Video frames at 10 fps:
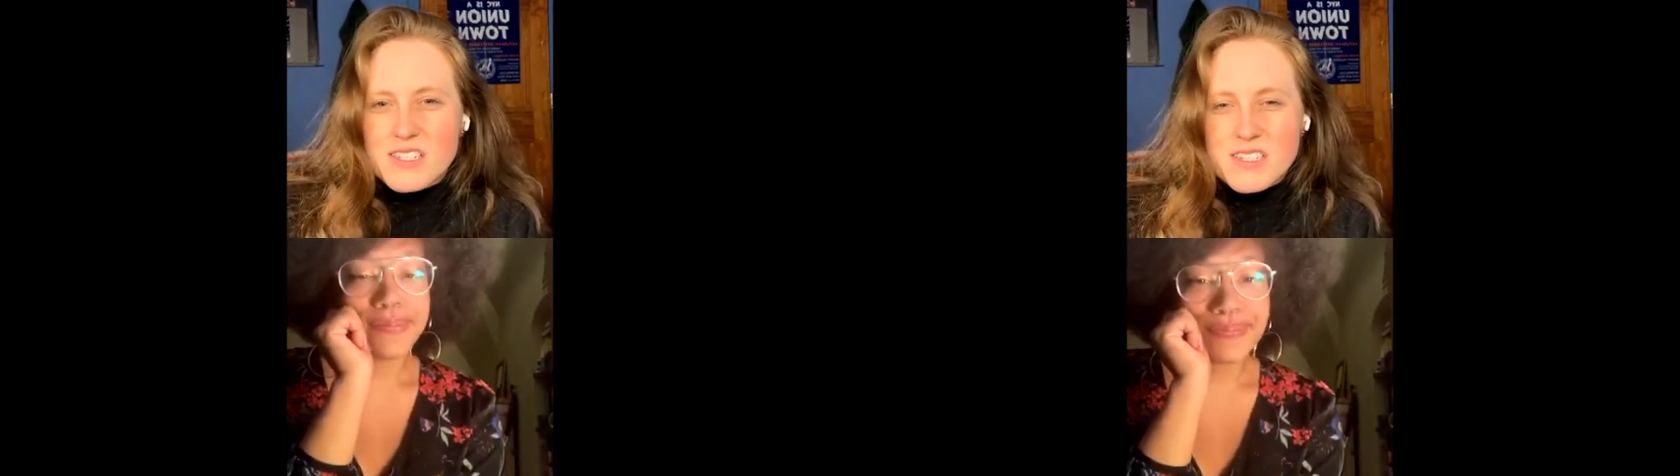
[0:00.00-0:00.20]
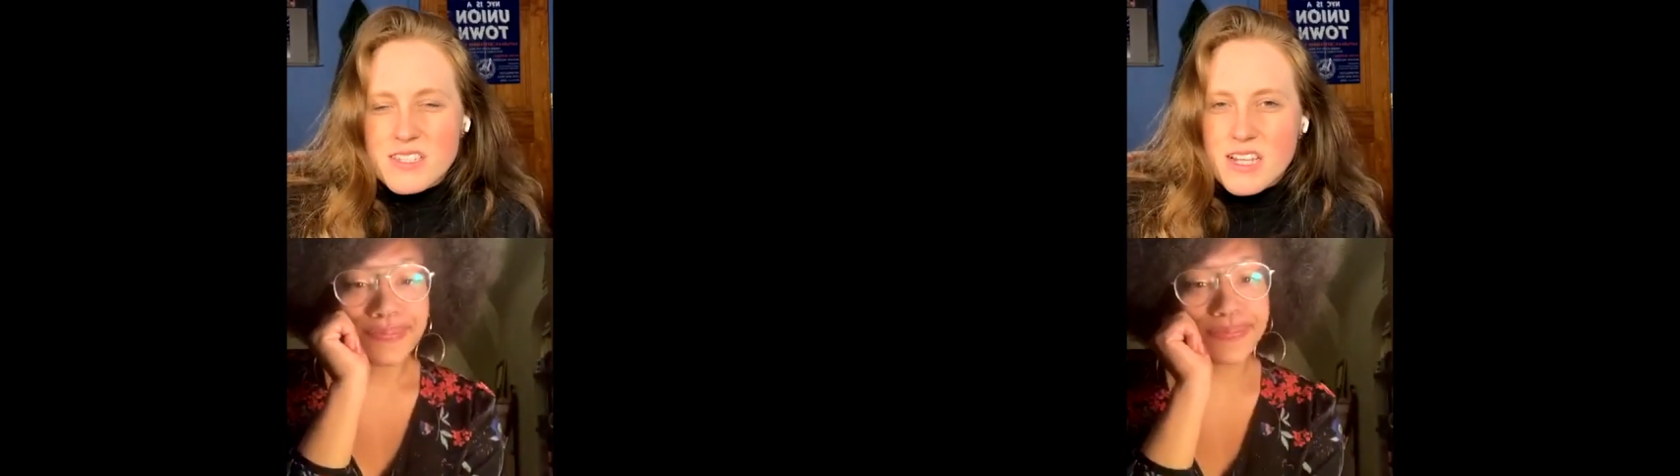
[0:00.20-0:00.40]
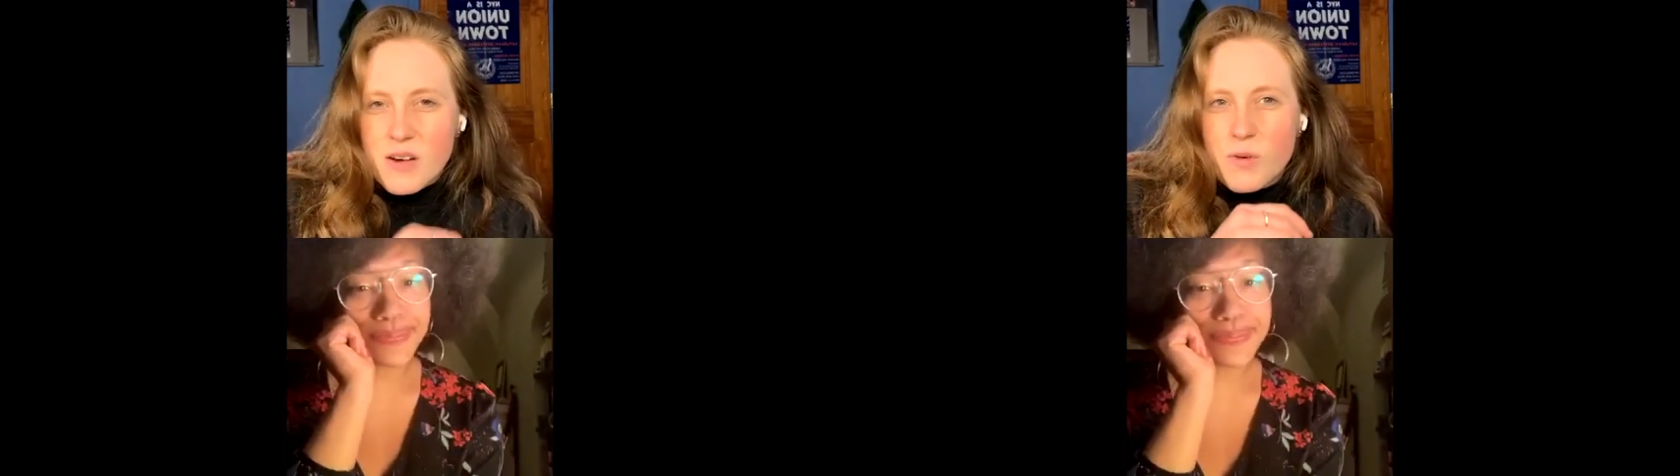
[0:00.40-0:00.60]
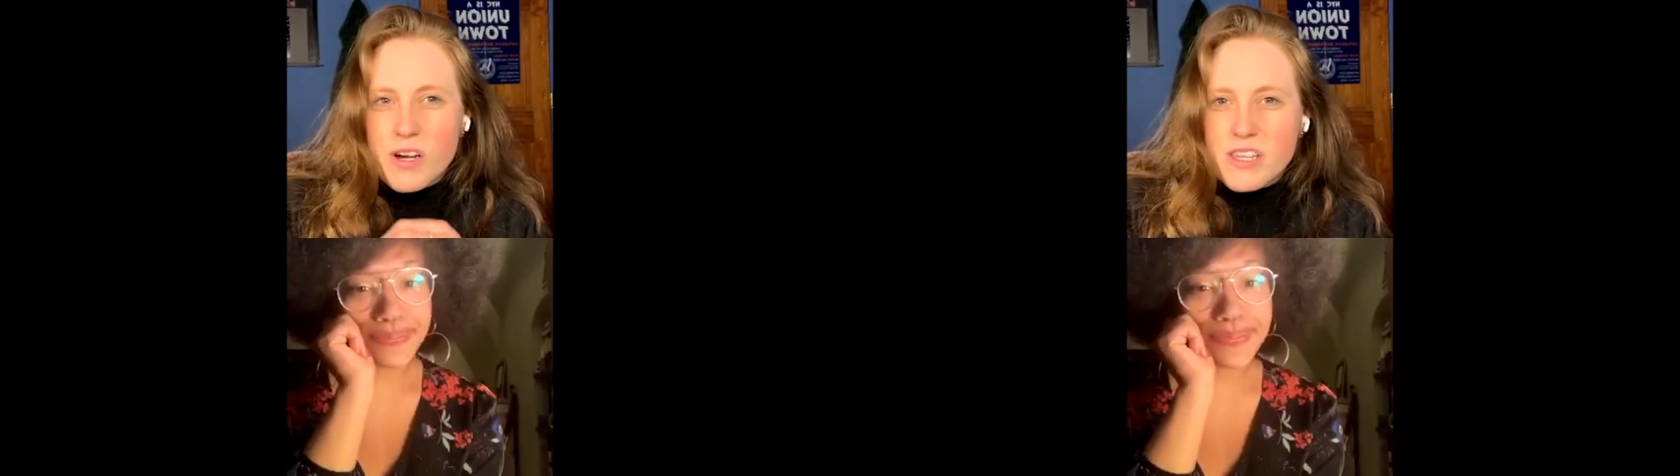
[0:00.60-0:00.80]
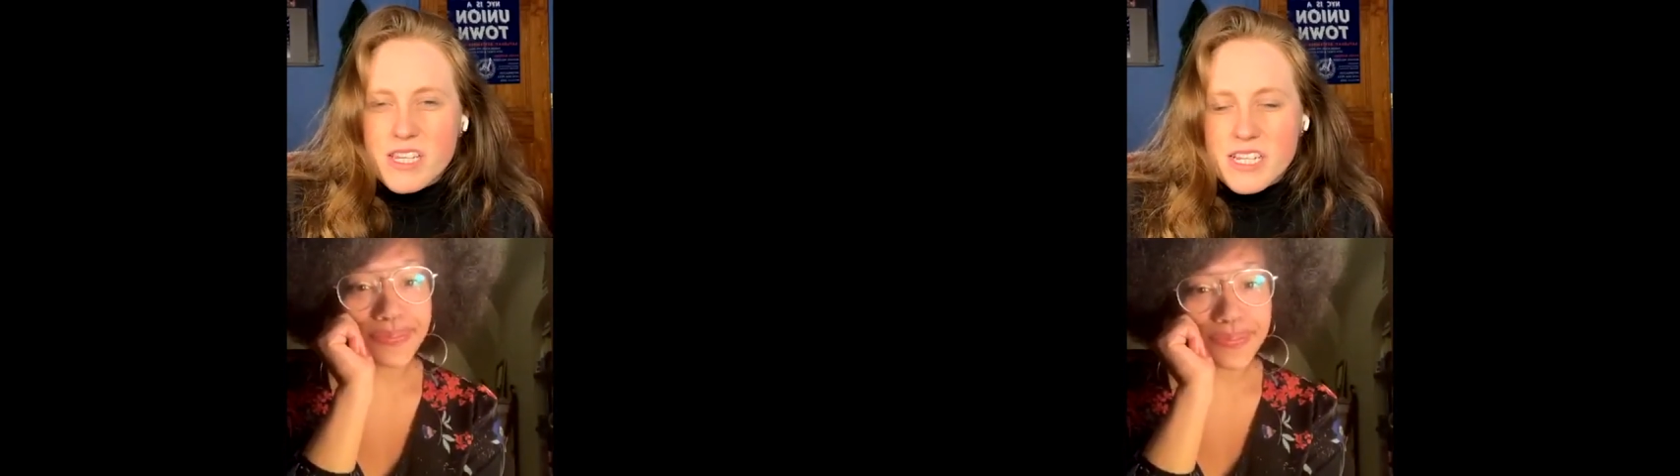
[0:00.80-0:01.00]
just not
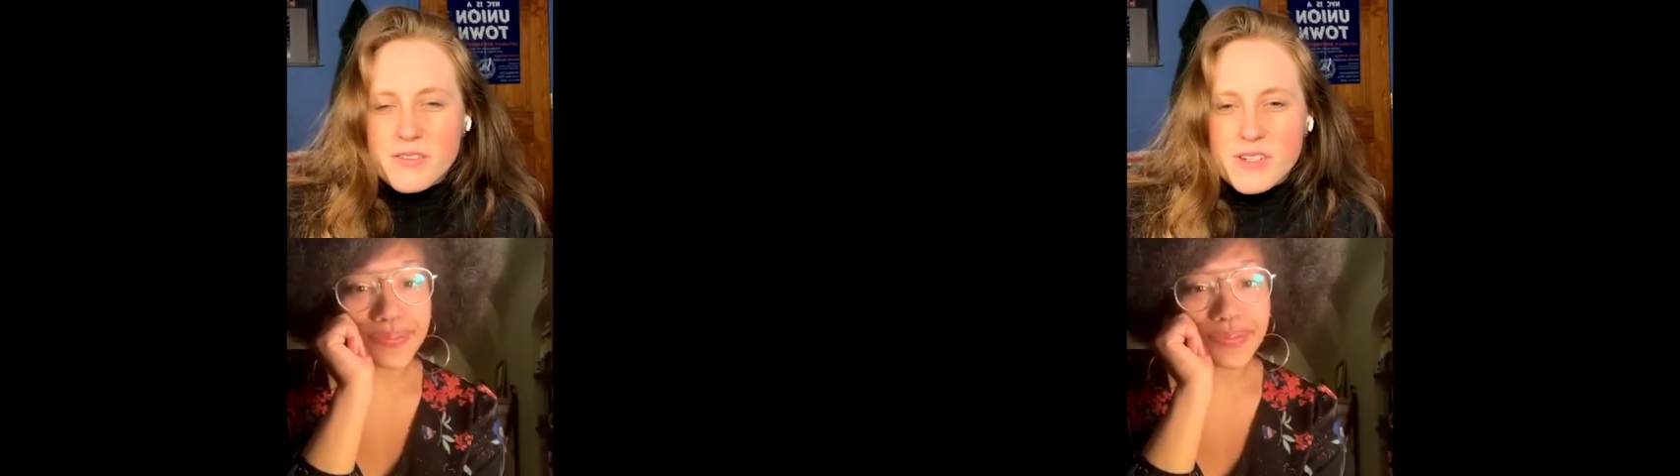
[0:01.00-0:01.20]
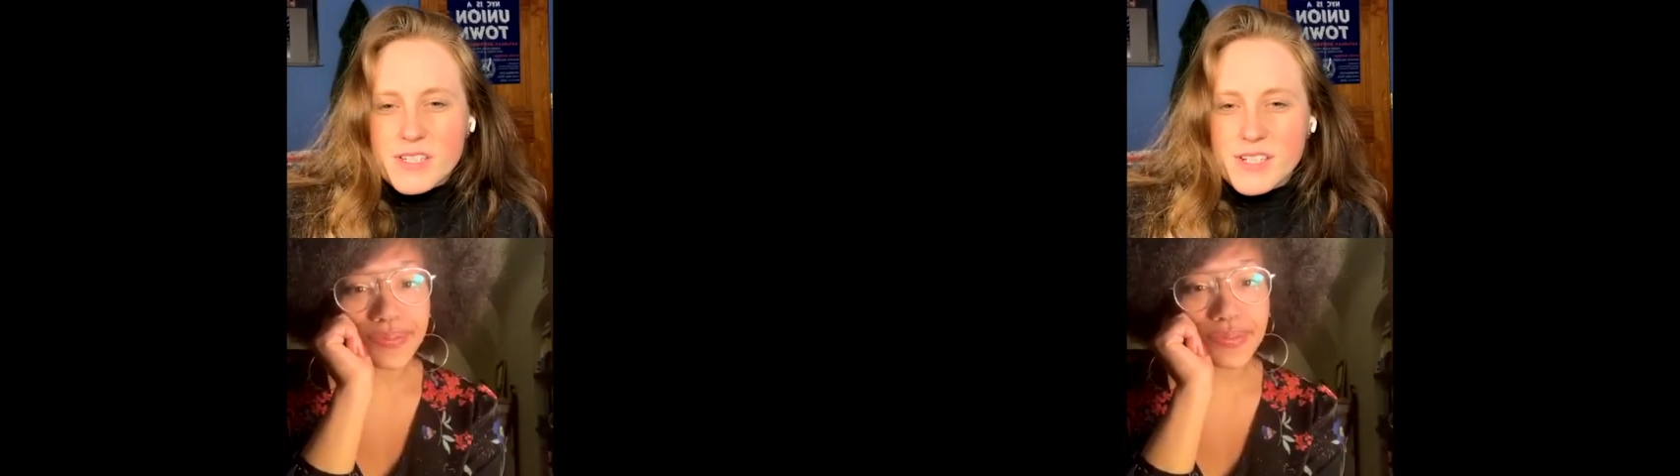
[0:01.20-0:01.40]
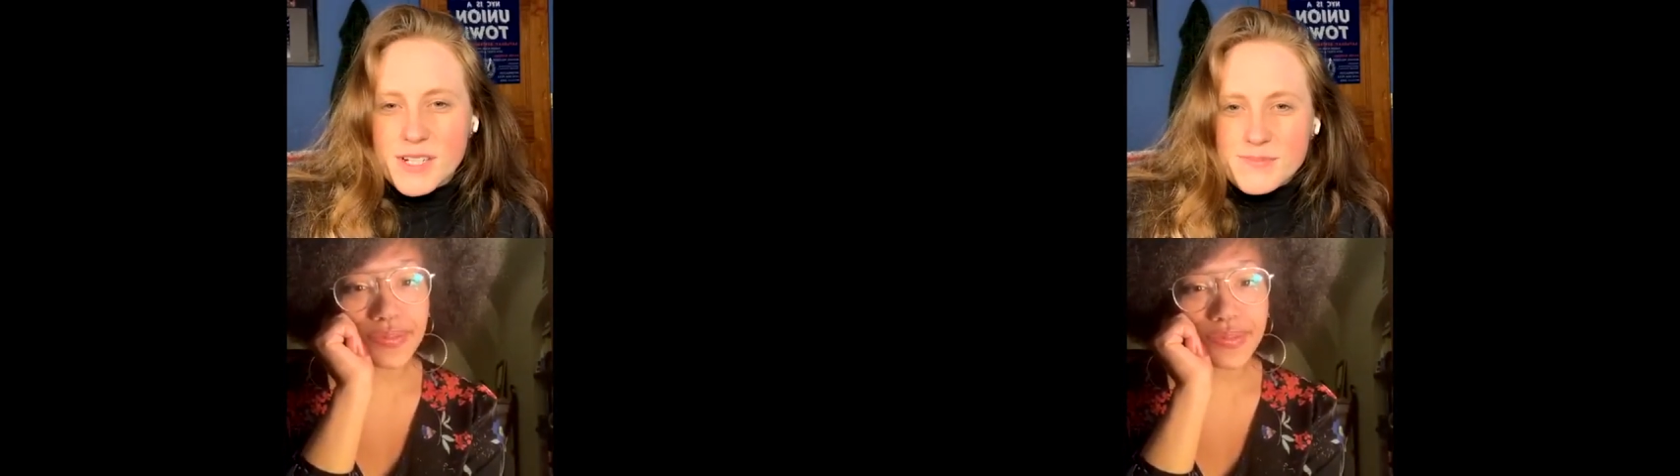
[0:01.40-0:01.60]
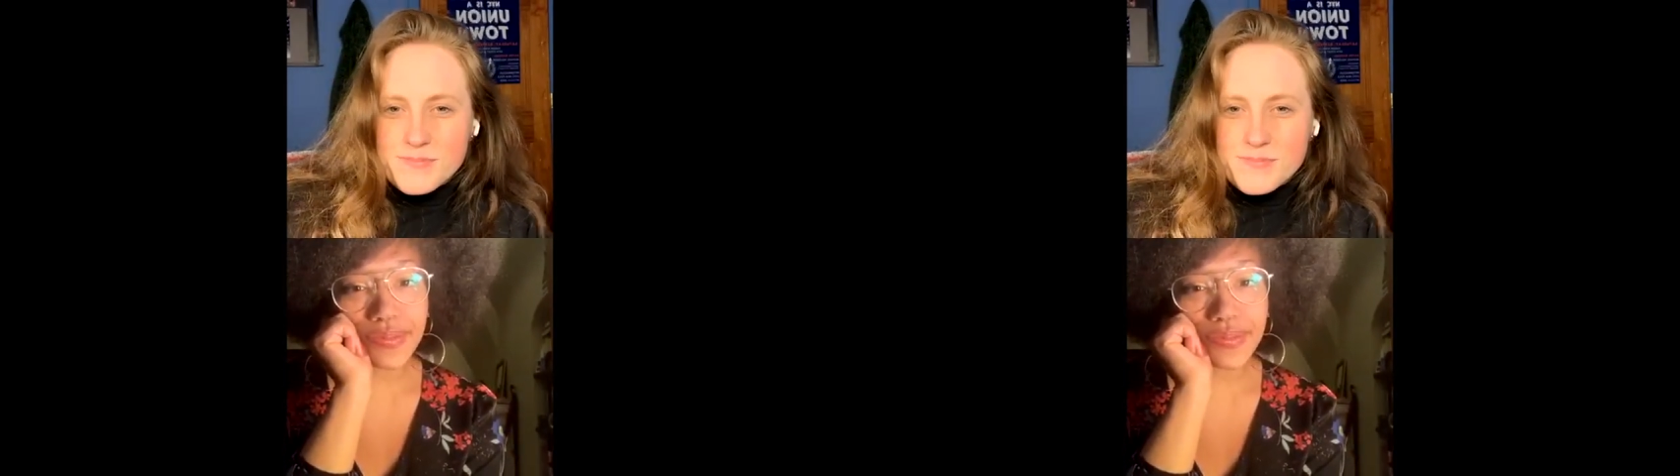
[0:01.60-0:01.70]
worth it even, you know?